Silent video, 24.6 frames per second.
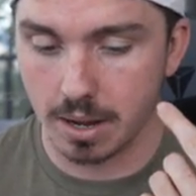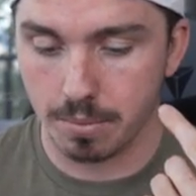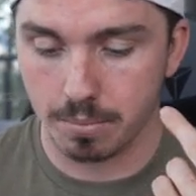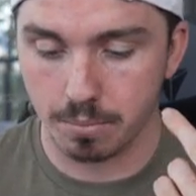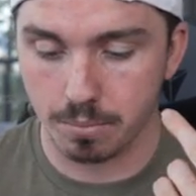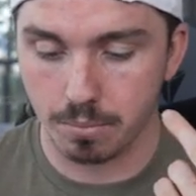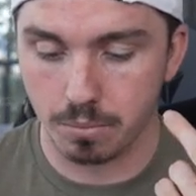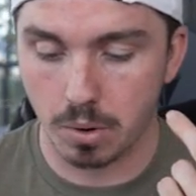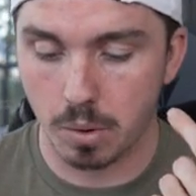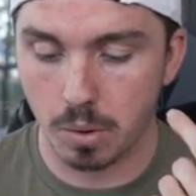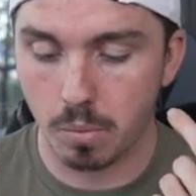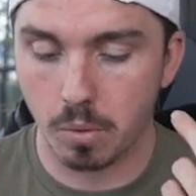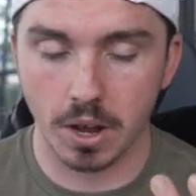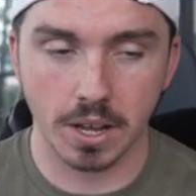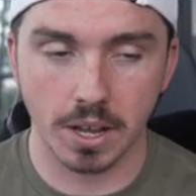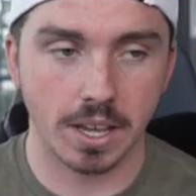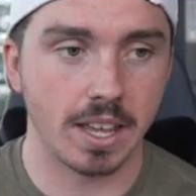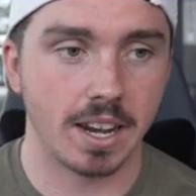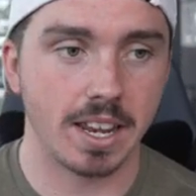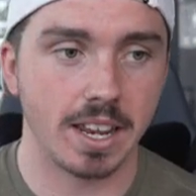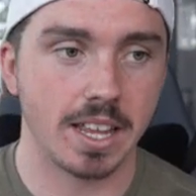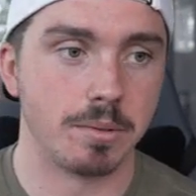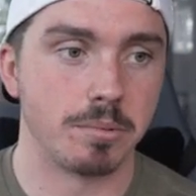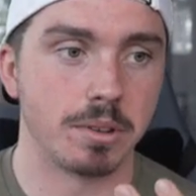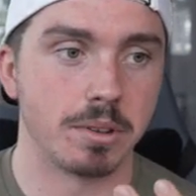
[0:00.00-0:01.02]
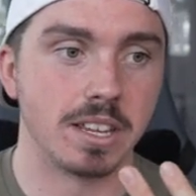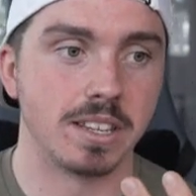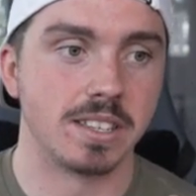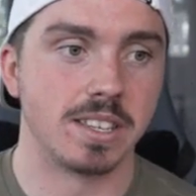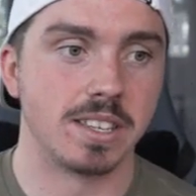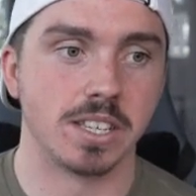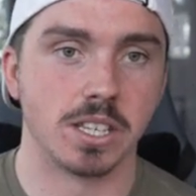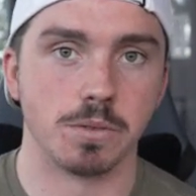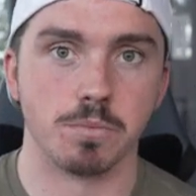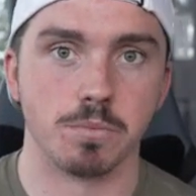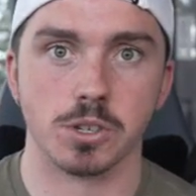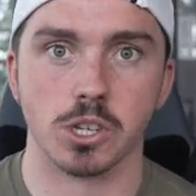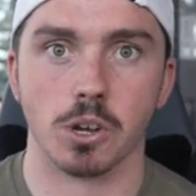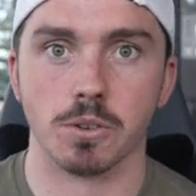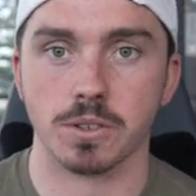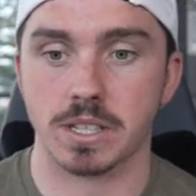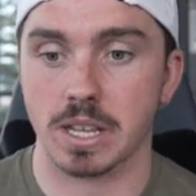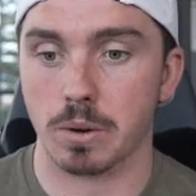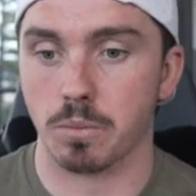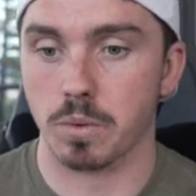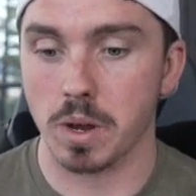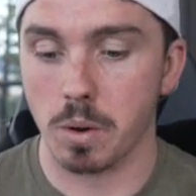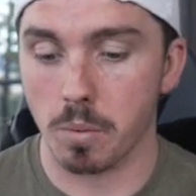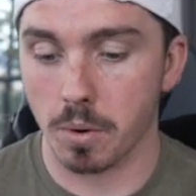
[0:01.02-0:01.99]
We weren't getting them the consistent results
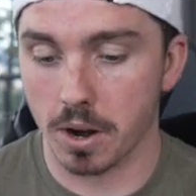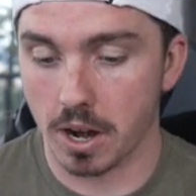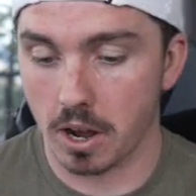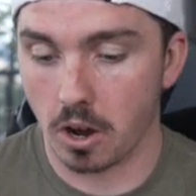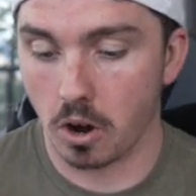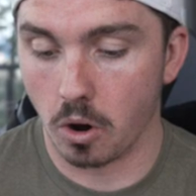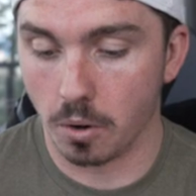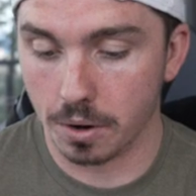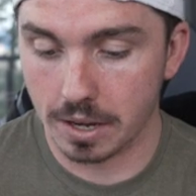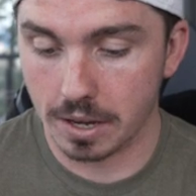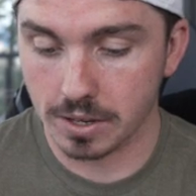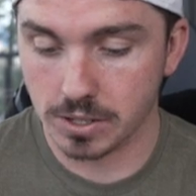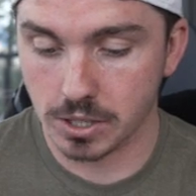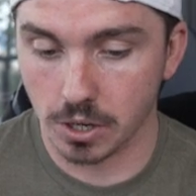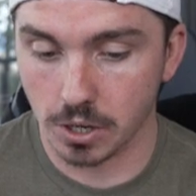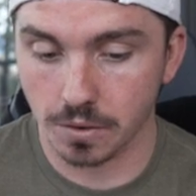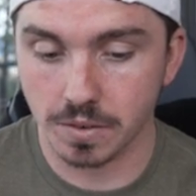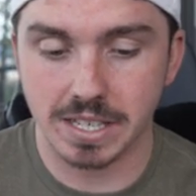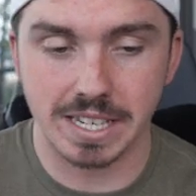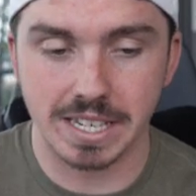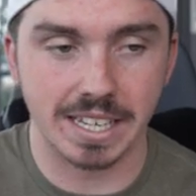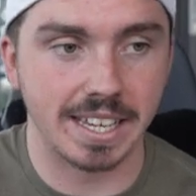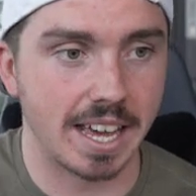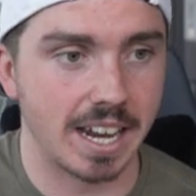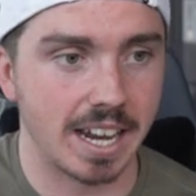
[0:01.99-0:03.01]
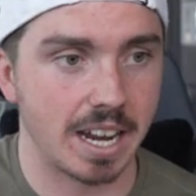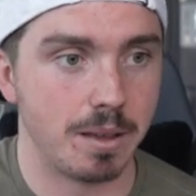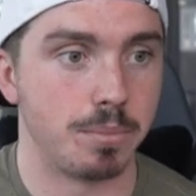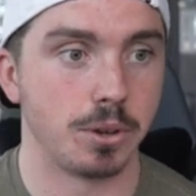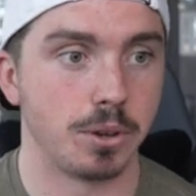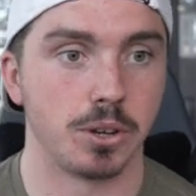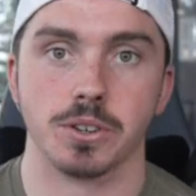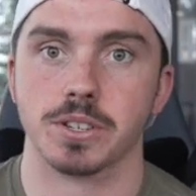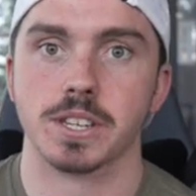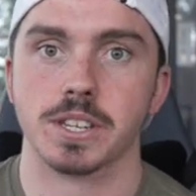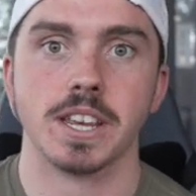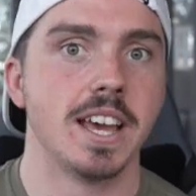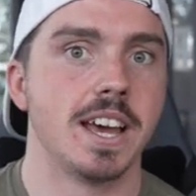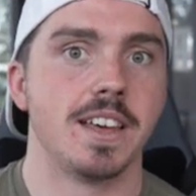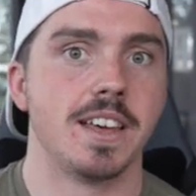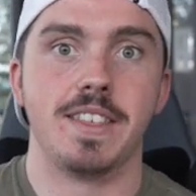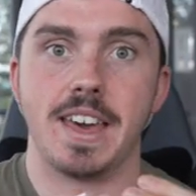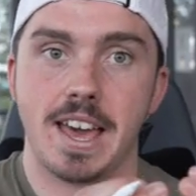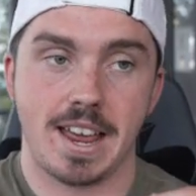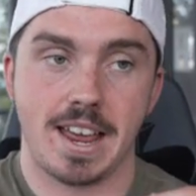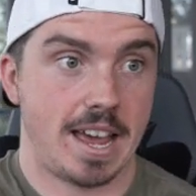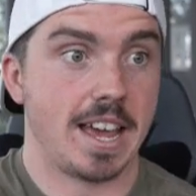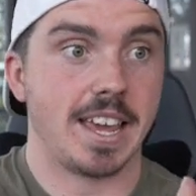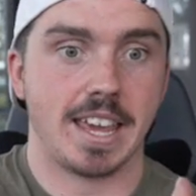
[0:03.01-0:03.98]
that we want to hold ourselves to getting, because
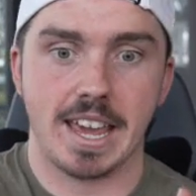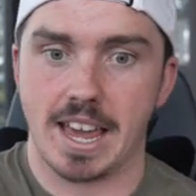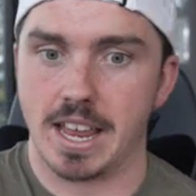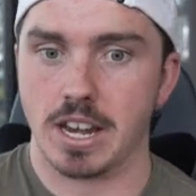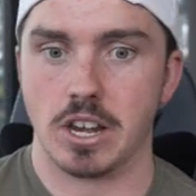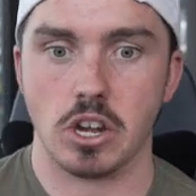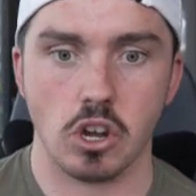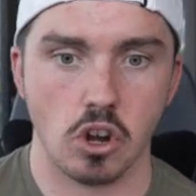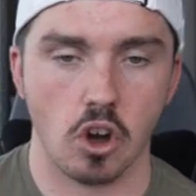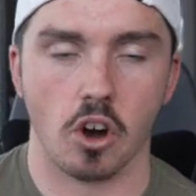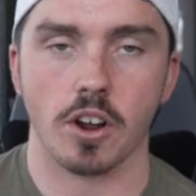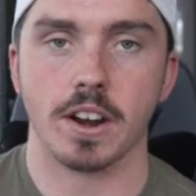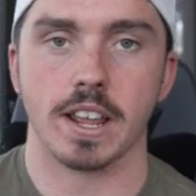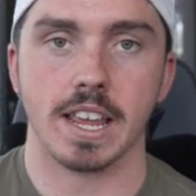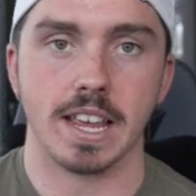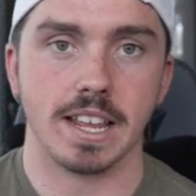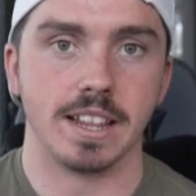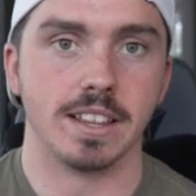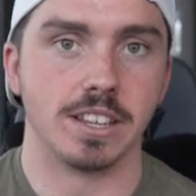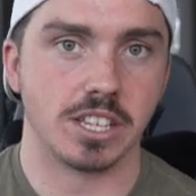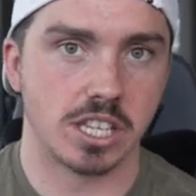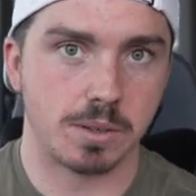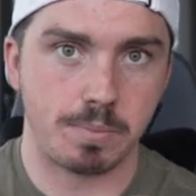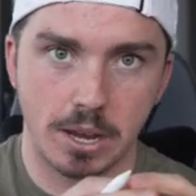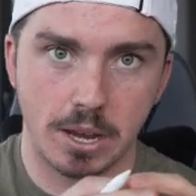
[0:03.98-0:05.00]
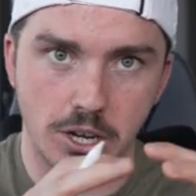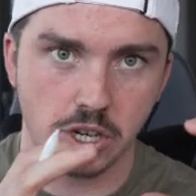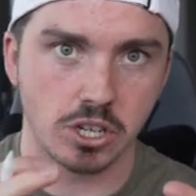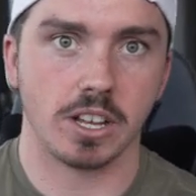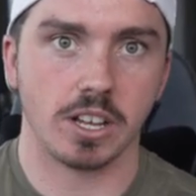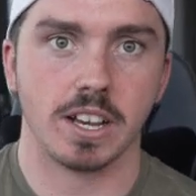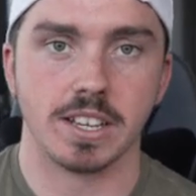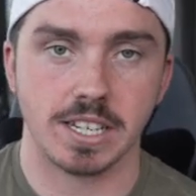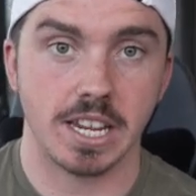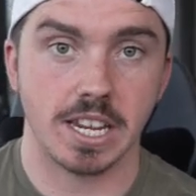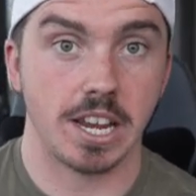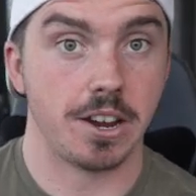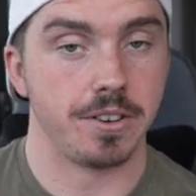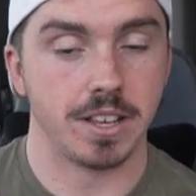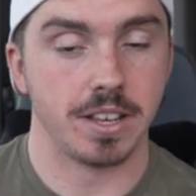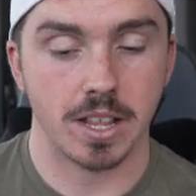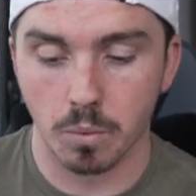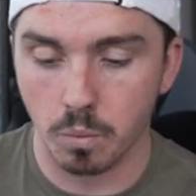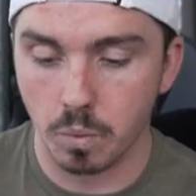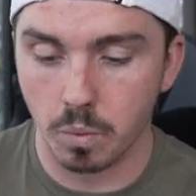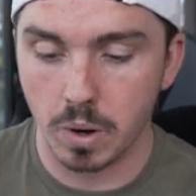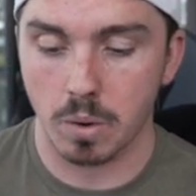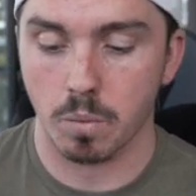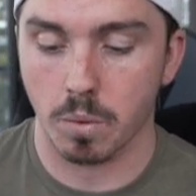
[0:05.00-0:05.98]
they're, again, not in the specialized area
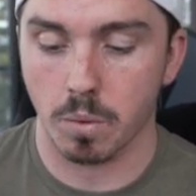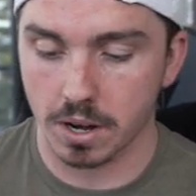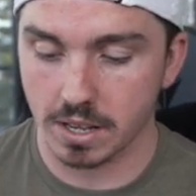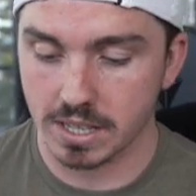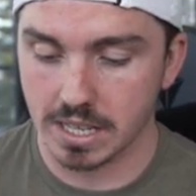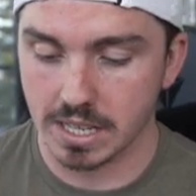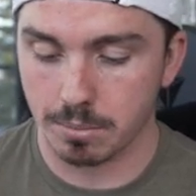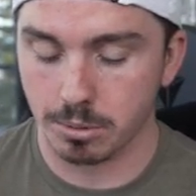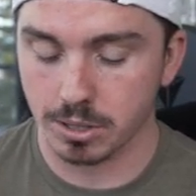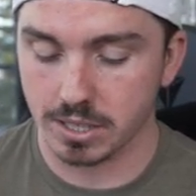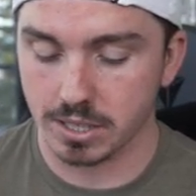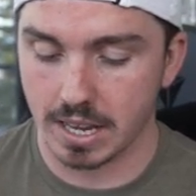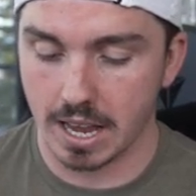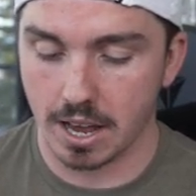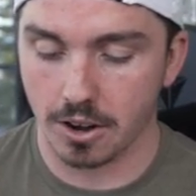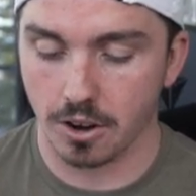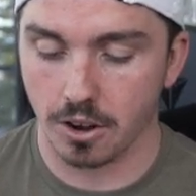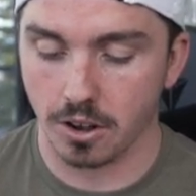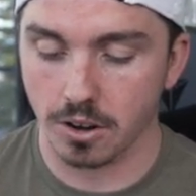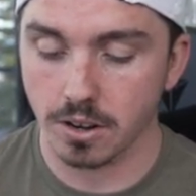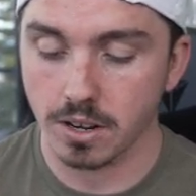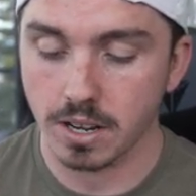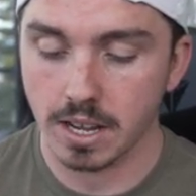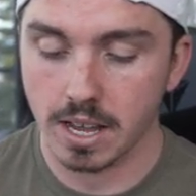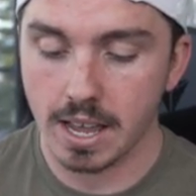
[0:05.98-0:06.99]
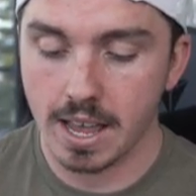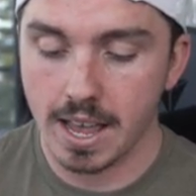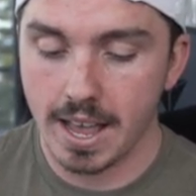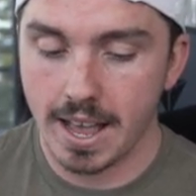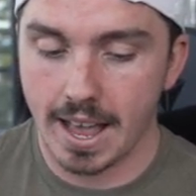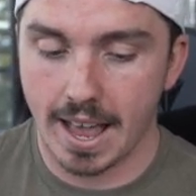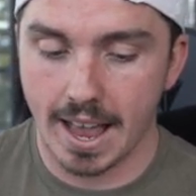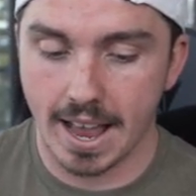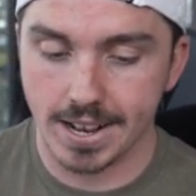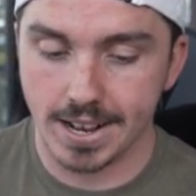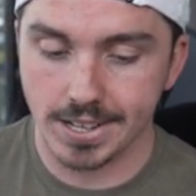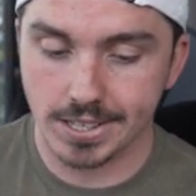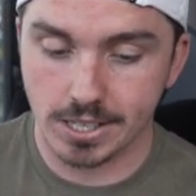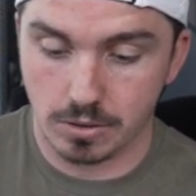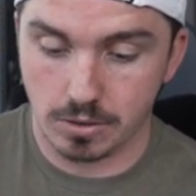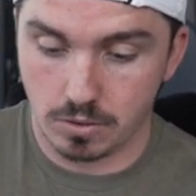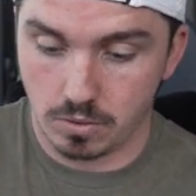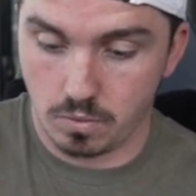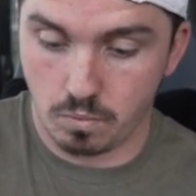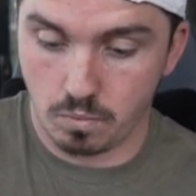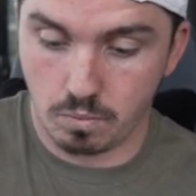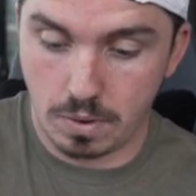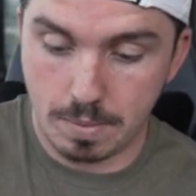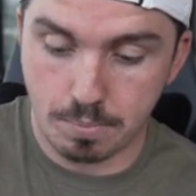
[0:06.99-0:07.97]
that we want to double down on. And
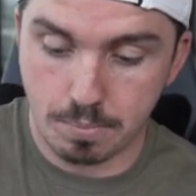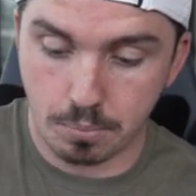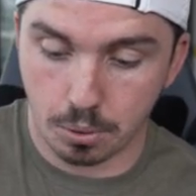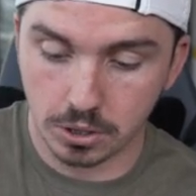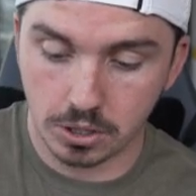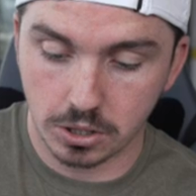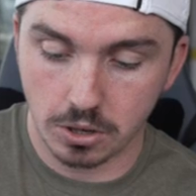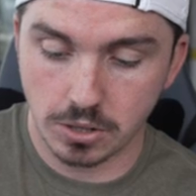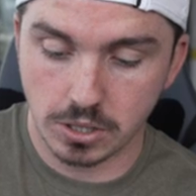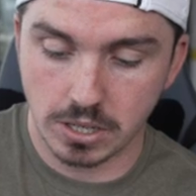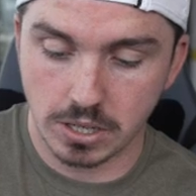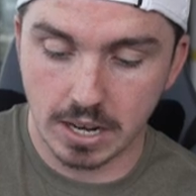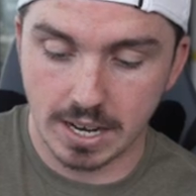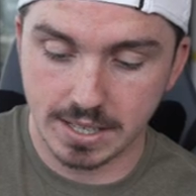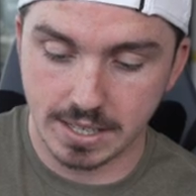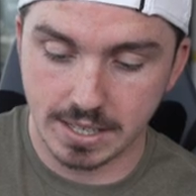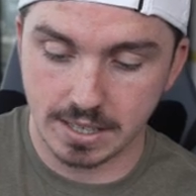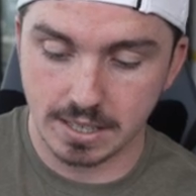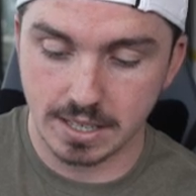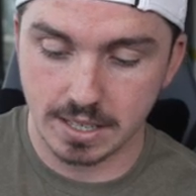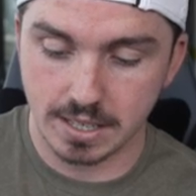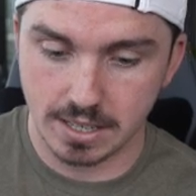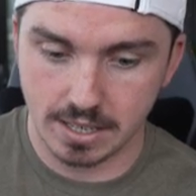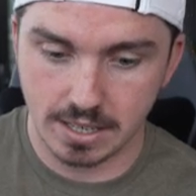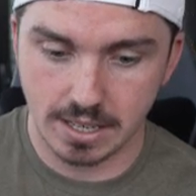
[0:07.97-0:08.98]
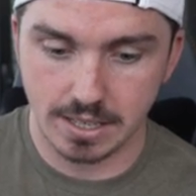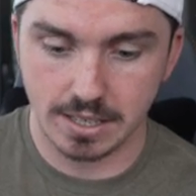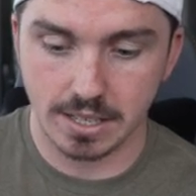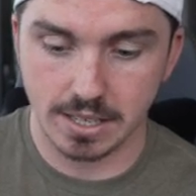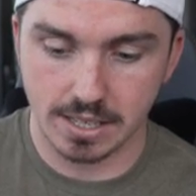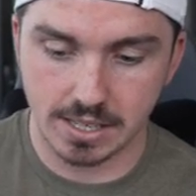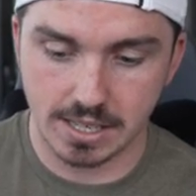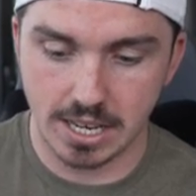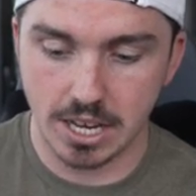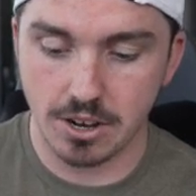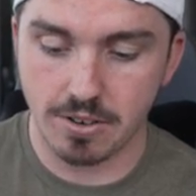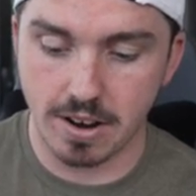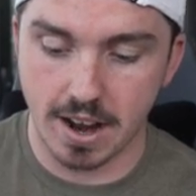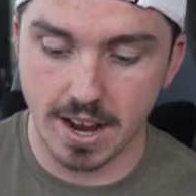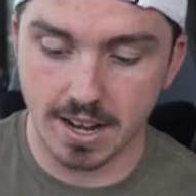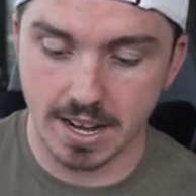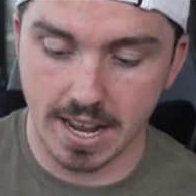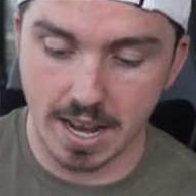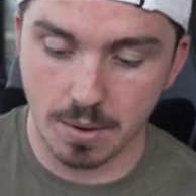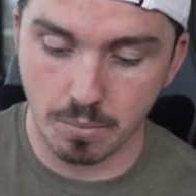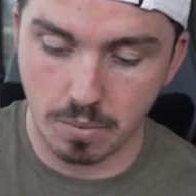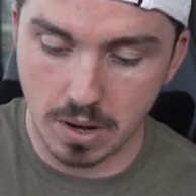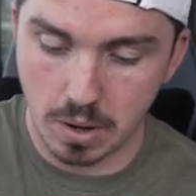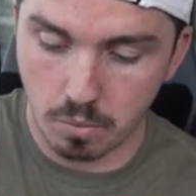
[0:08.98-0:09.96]
we put those guys in the C
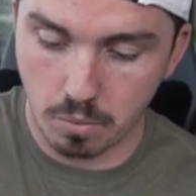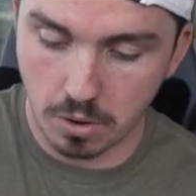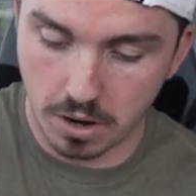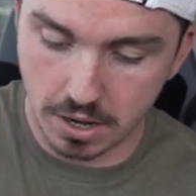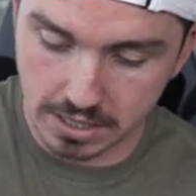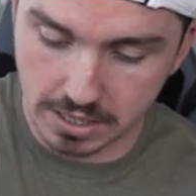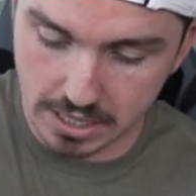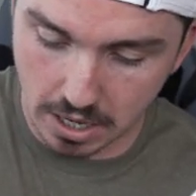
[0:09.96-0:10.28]
grade, and we worked our